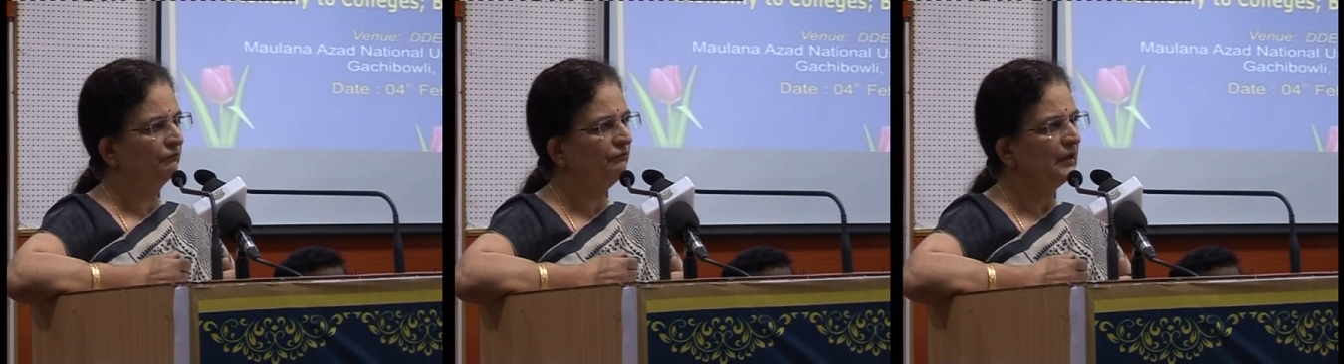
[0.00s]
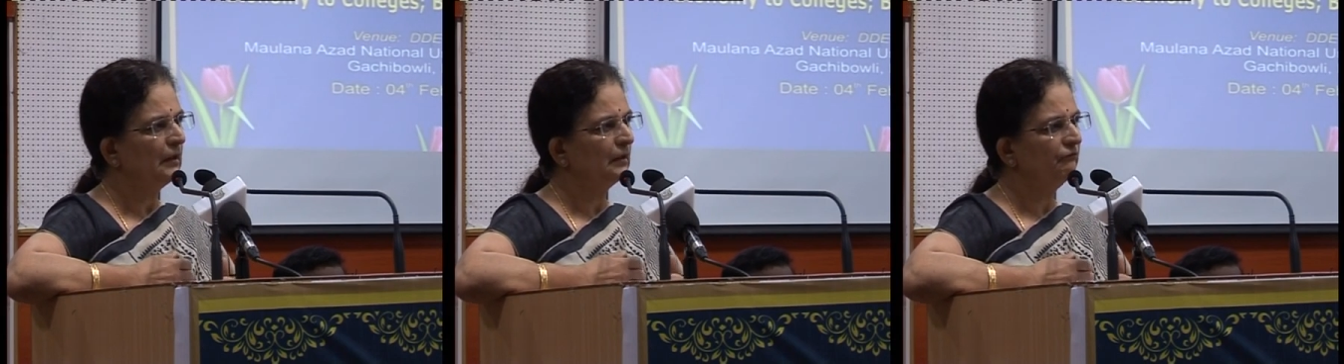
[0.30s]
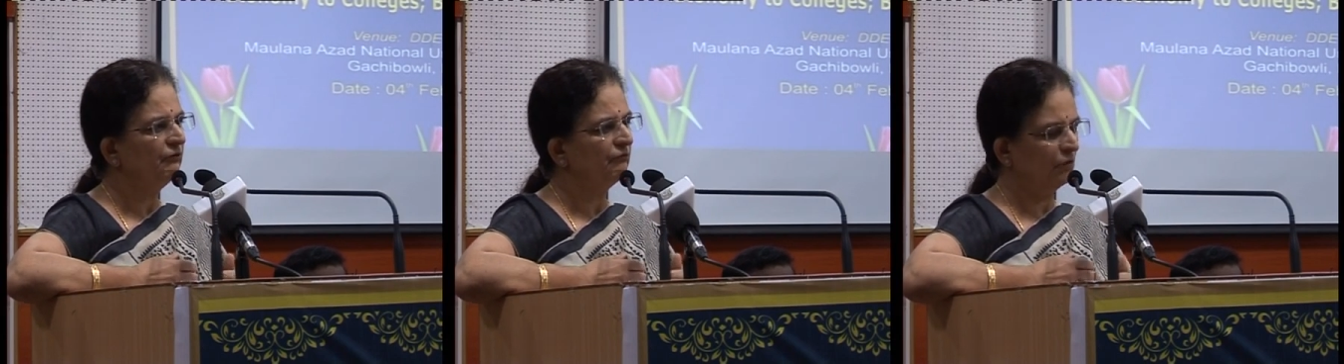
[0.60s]

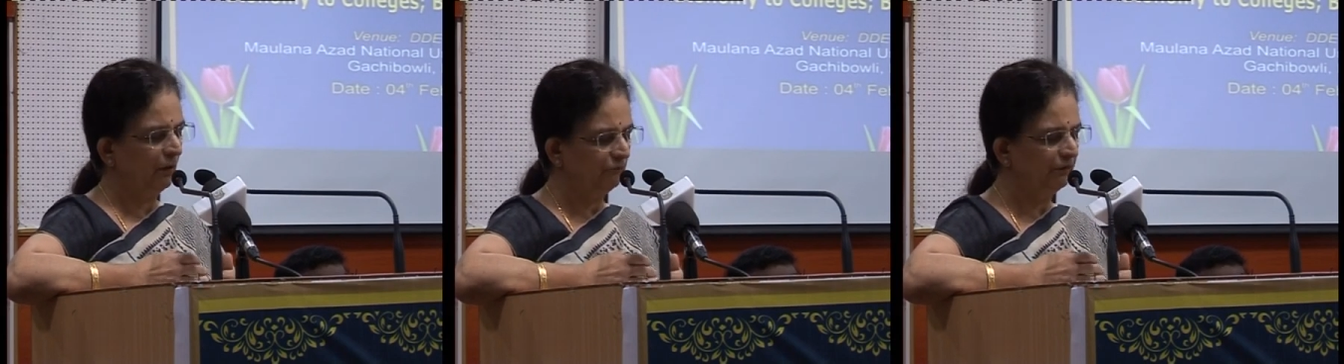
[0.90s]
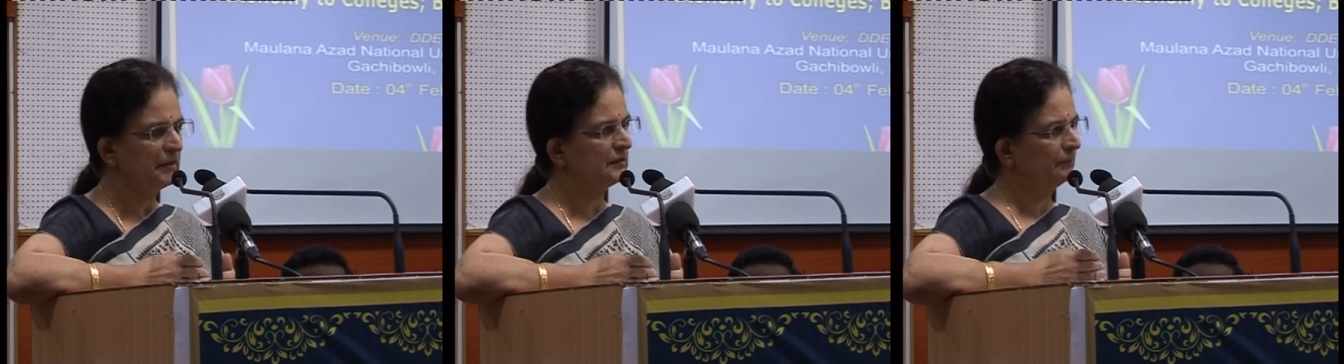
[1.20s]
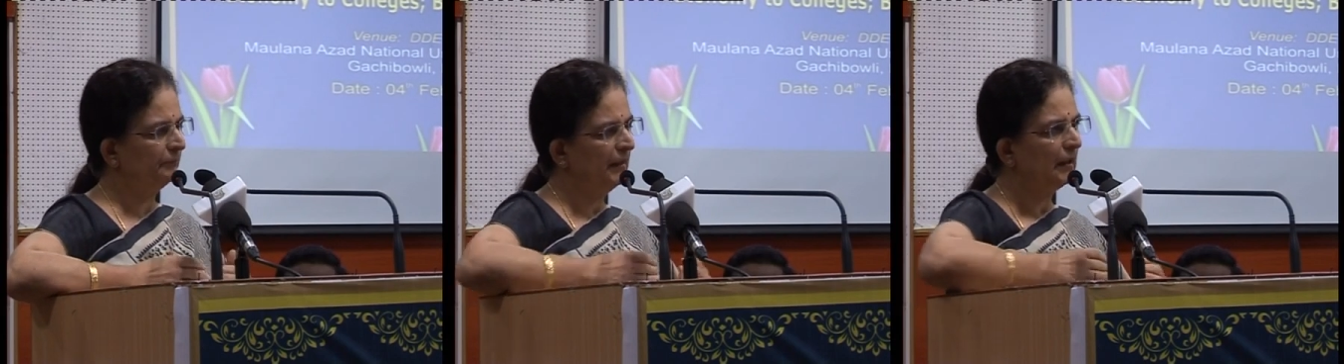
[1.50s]
we were always
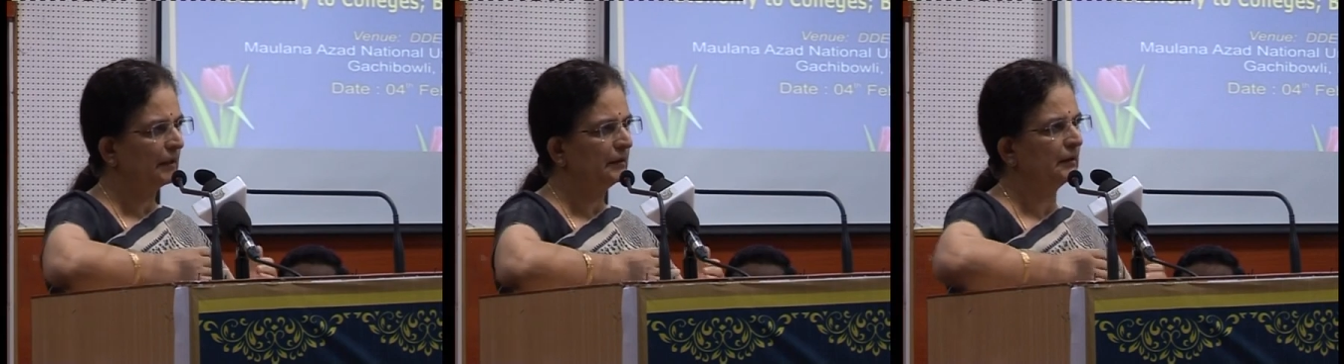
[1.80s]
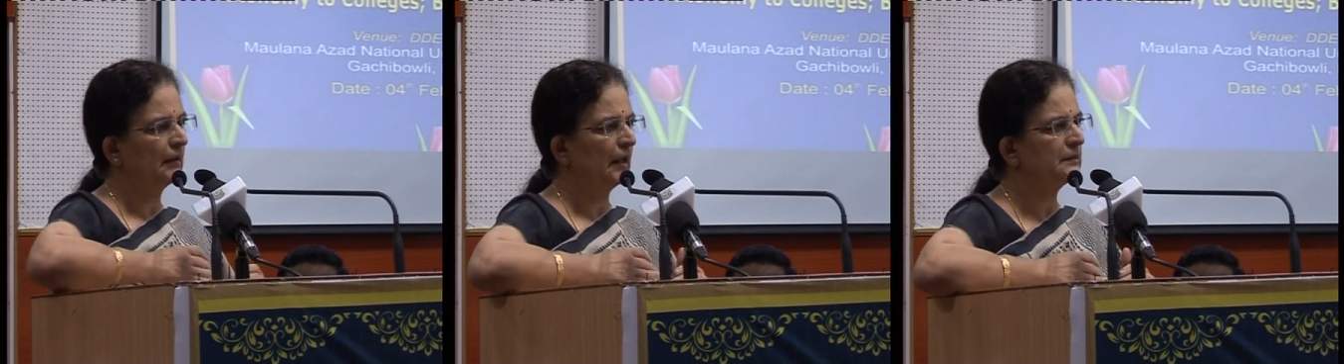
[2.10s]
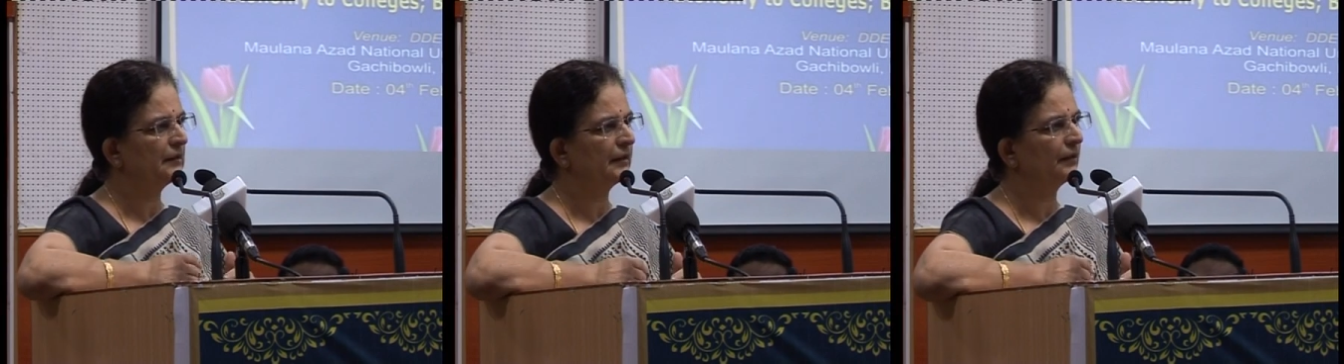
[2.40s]
being under a
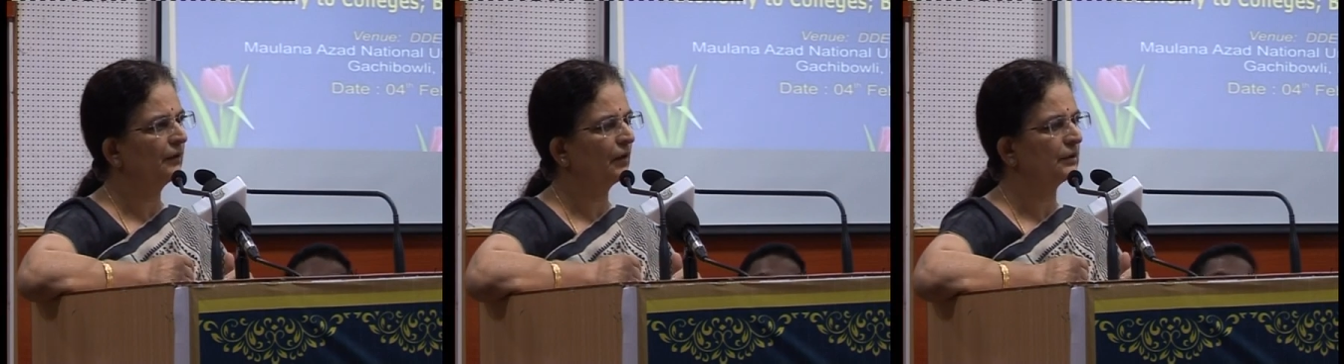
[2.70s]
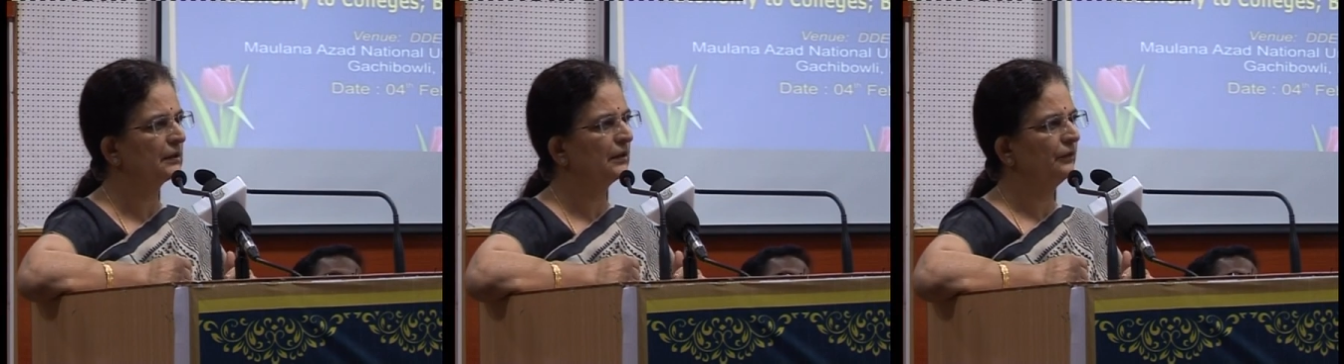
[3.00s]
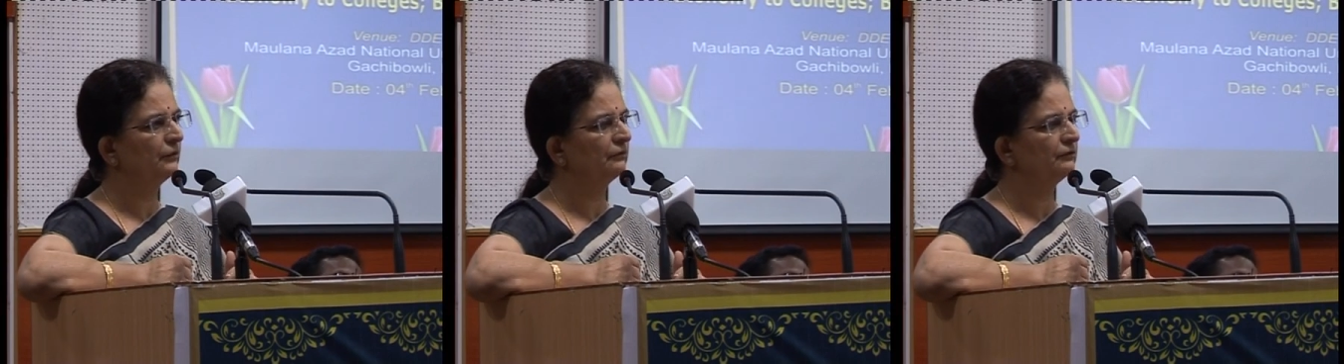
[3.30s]
larger technological
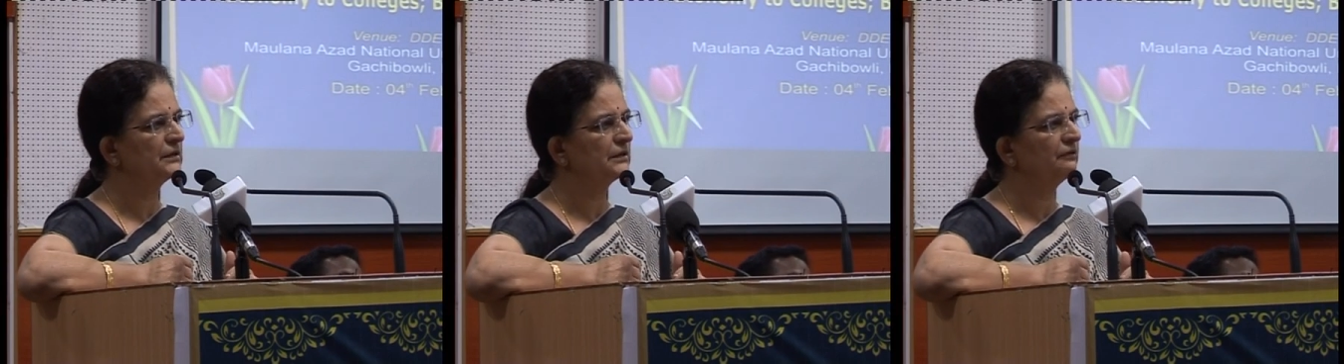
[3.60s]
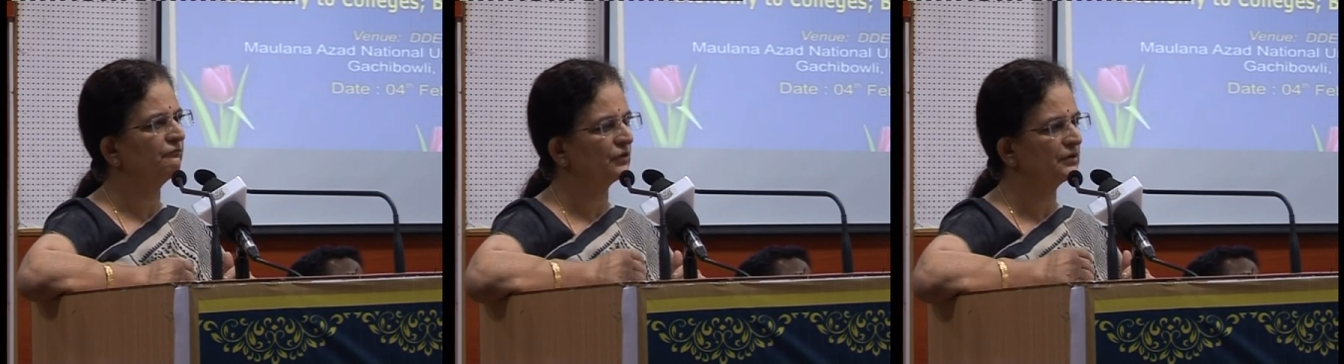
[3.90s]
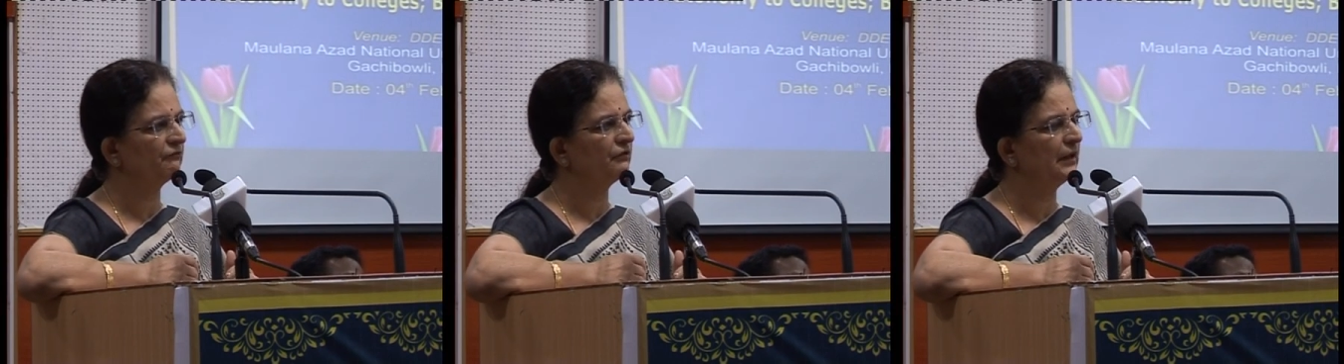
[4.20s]
university for
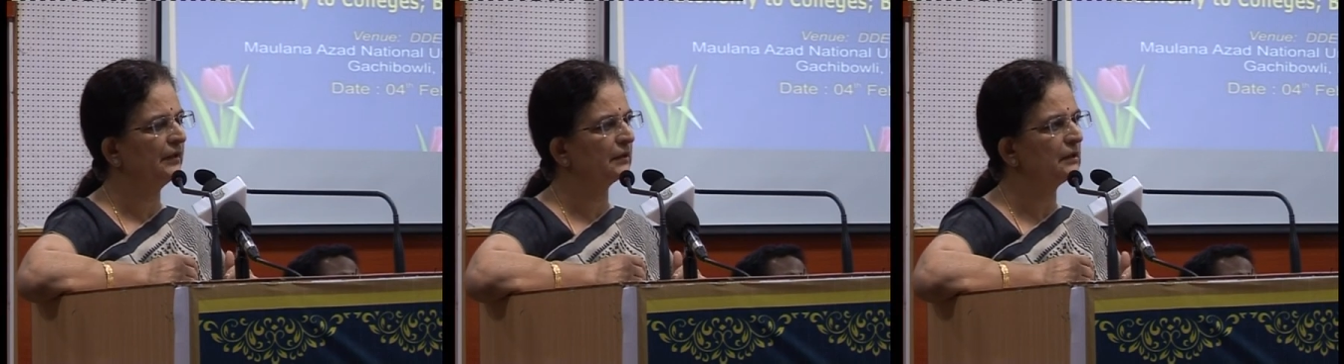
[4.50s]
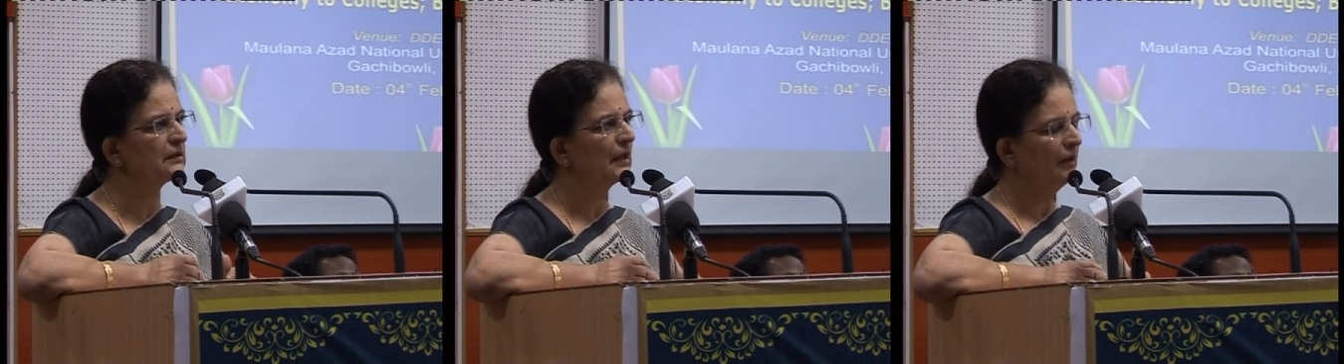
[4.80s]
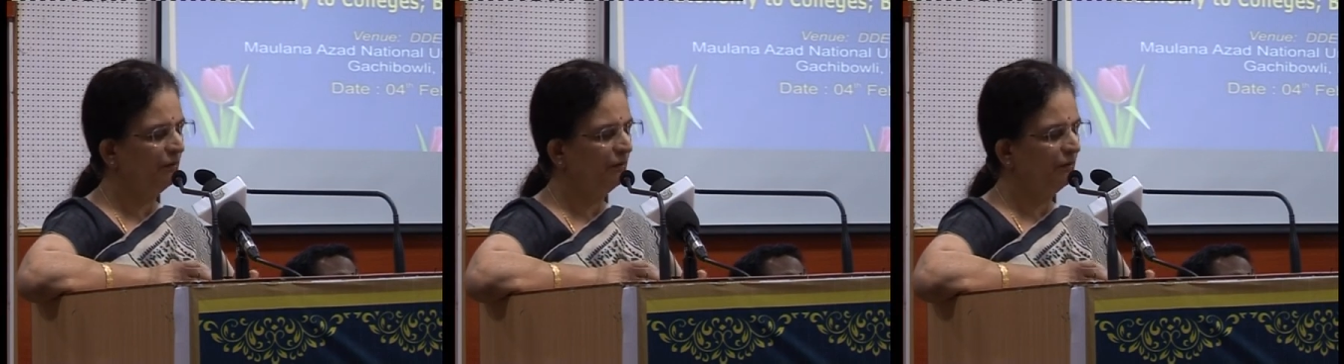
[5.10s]
several years.